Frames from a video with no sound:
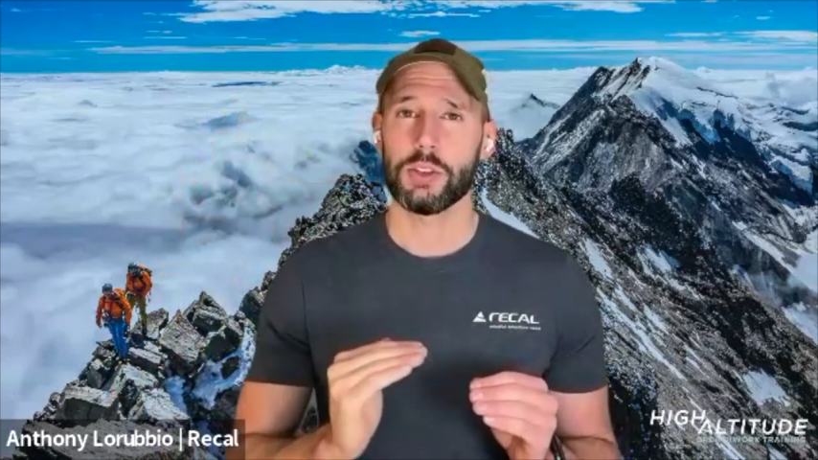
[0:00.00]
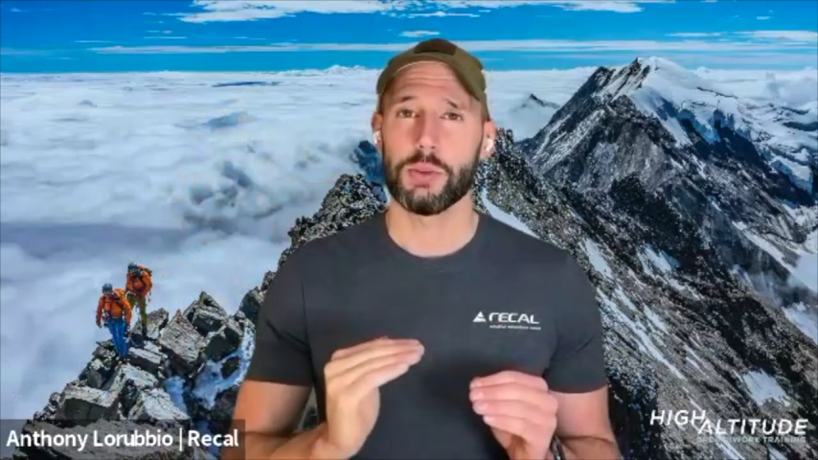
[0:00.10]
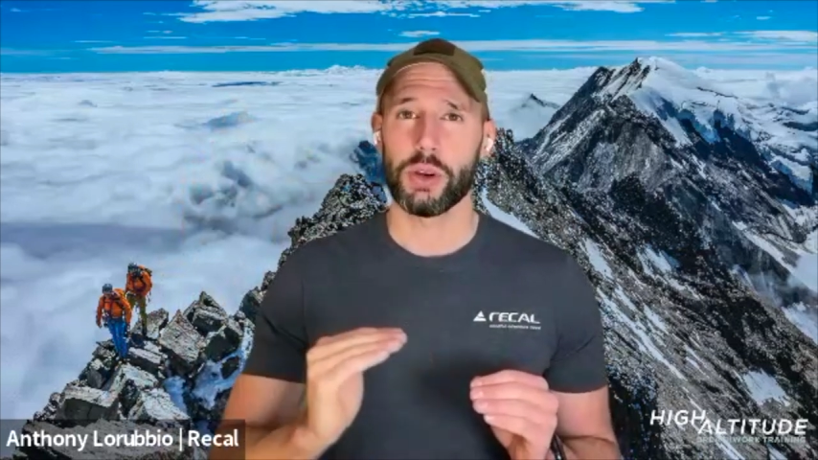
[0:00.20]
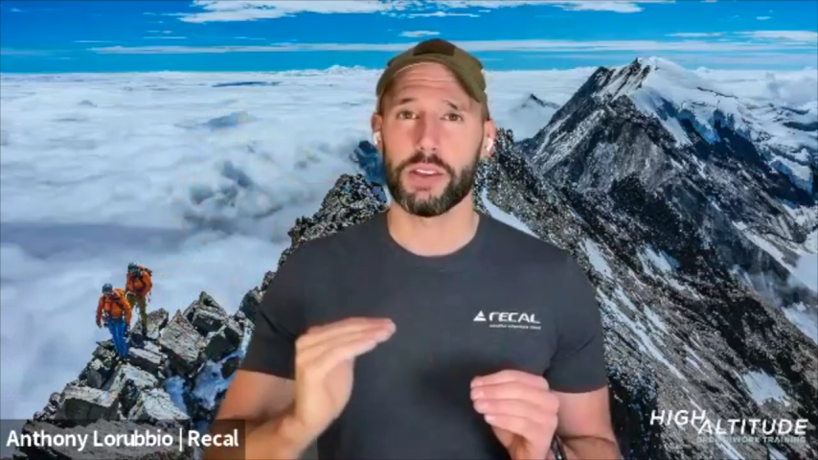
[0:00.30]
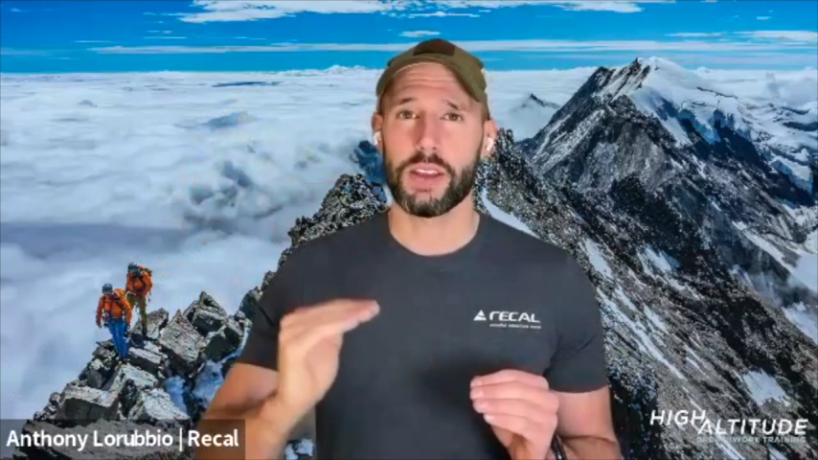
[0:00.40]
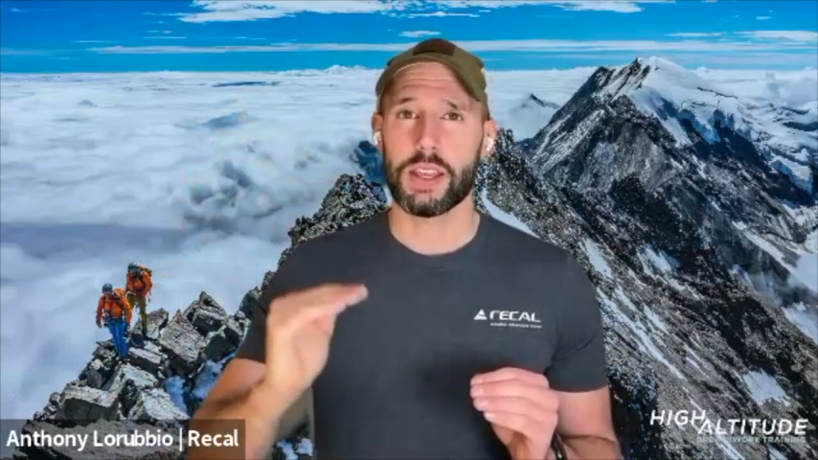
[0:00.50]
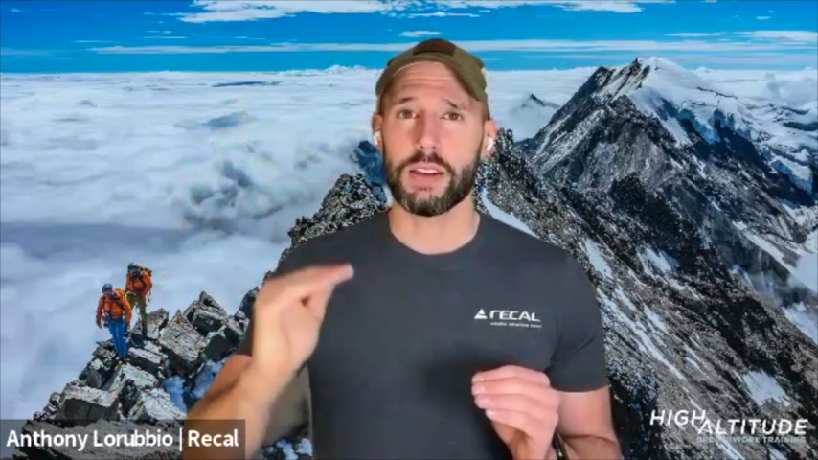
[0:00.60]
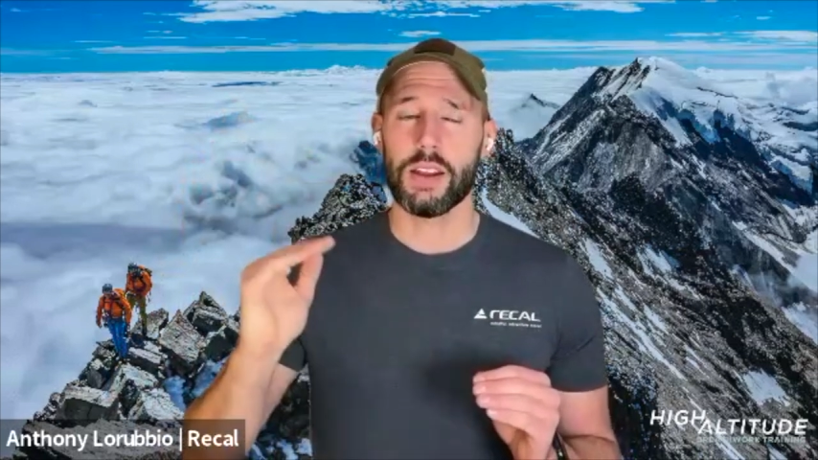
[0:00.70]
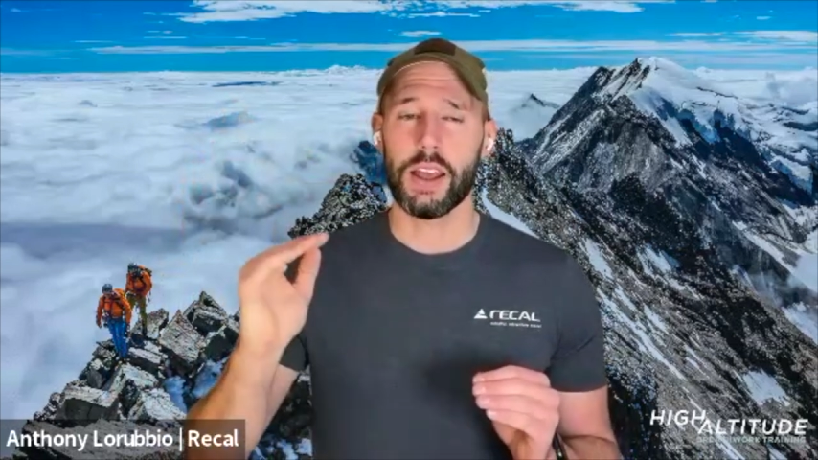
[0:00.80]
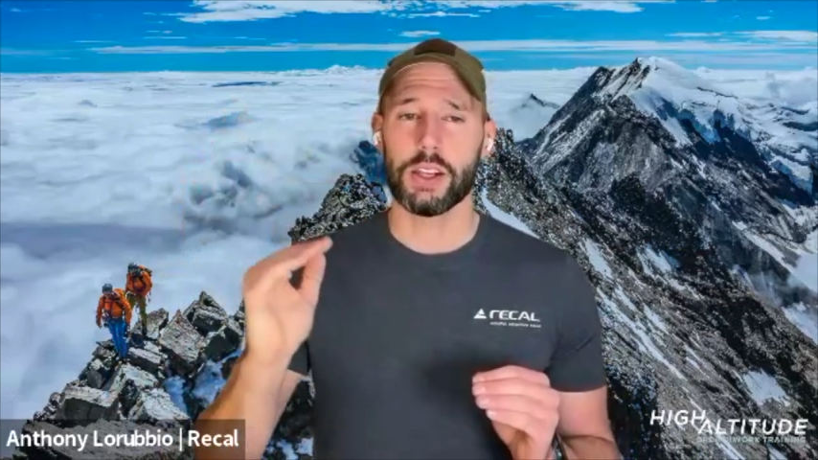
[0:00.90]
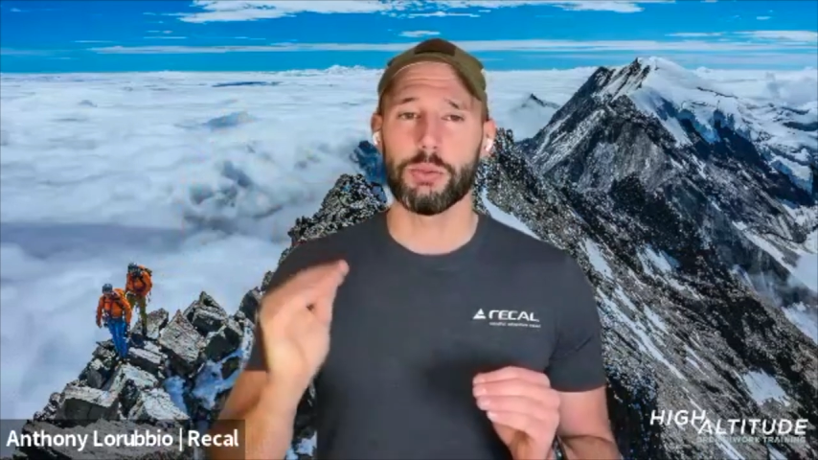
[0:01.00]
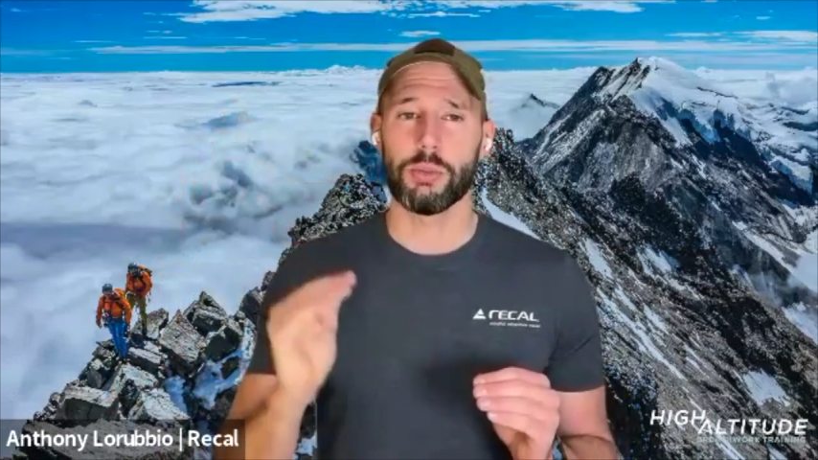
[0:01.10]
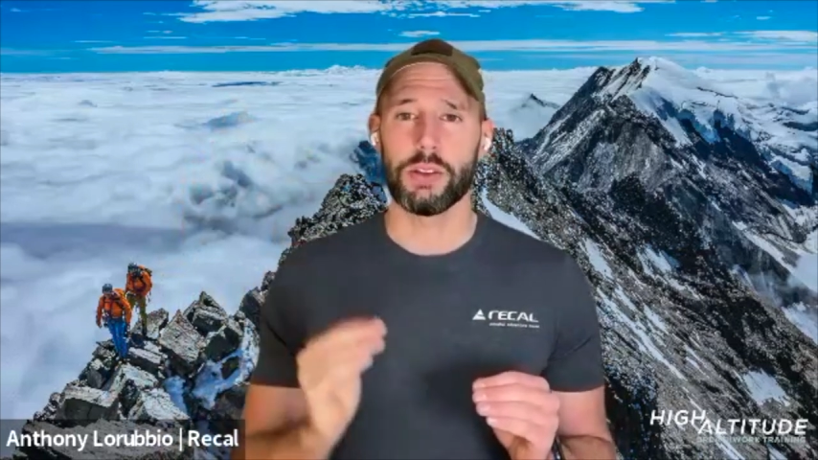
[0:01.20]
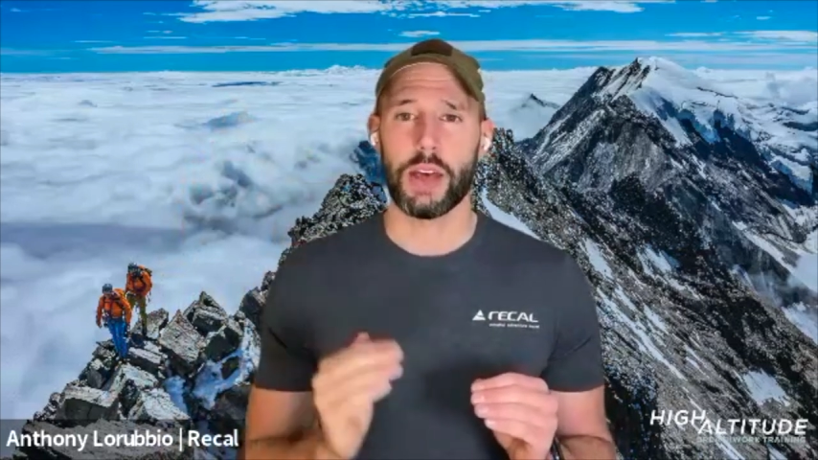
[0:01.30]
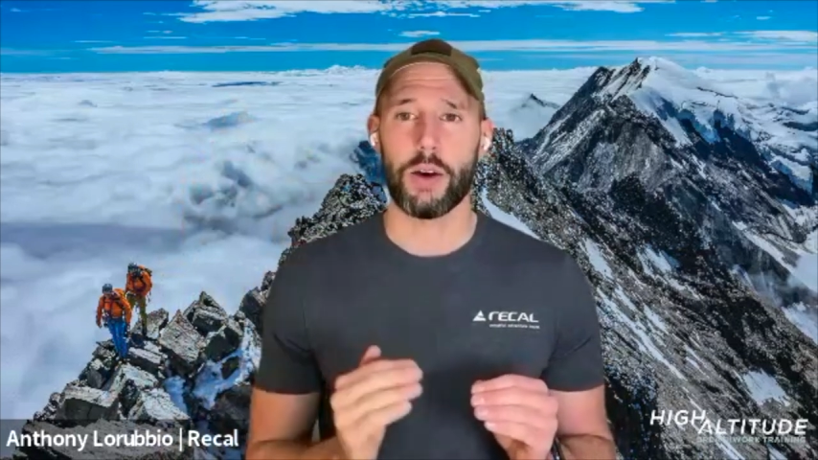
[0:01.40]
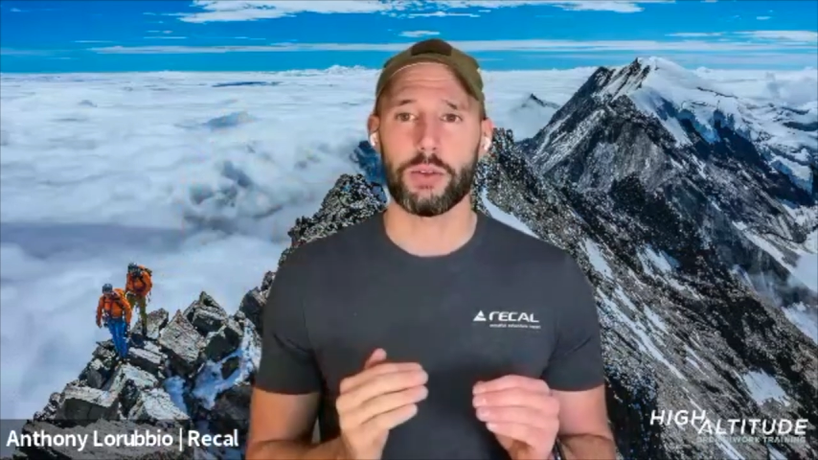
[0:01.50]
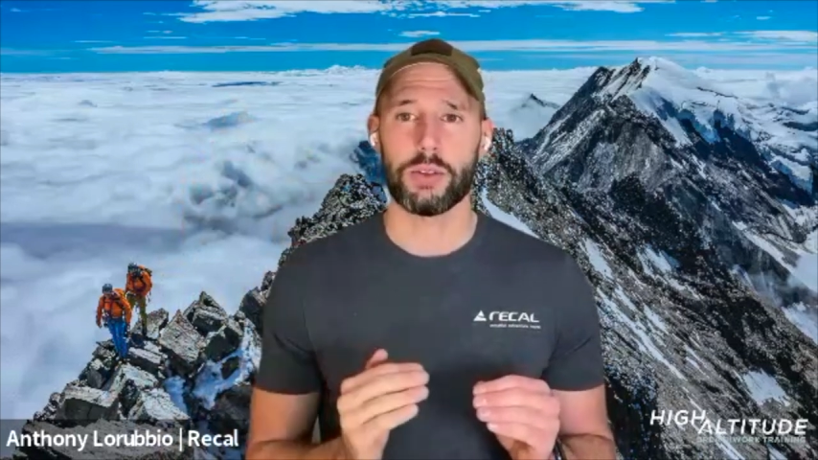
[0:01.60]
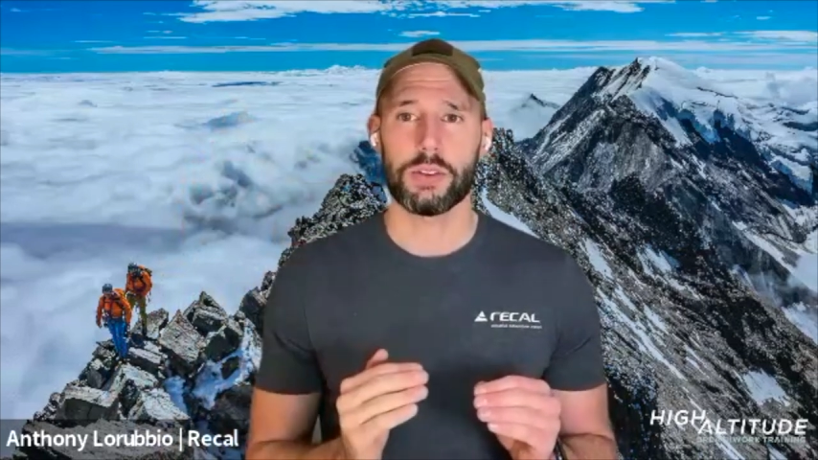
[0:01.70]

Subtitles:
you breathe in and you breathe out.